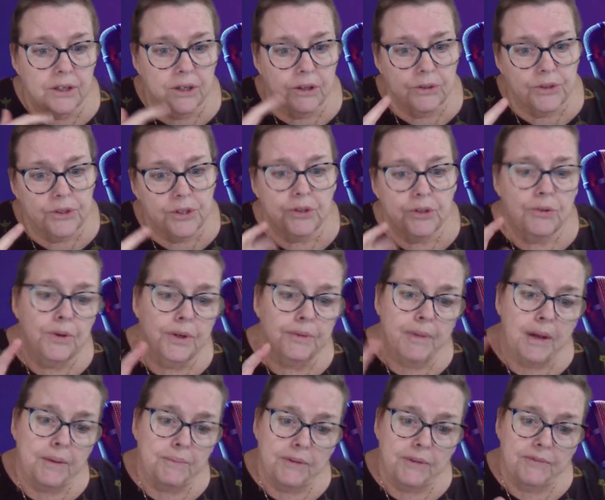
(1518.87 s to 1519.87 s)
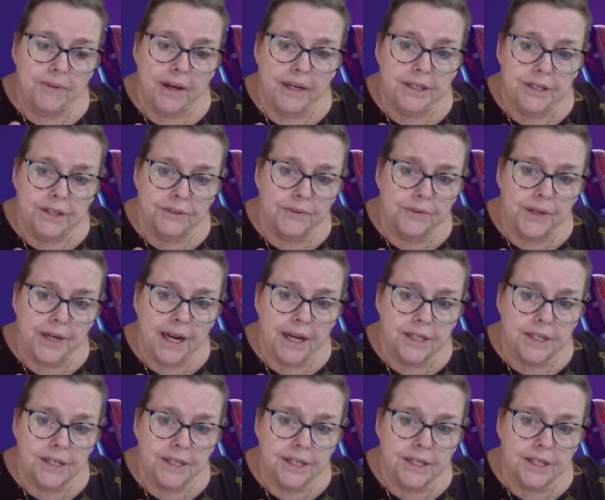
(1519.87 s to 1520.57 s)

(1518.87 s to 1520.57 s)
go to and maybe find different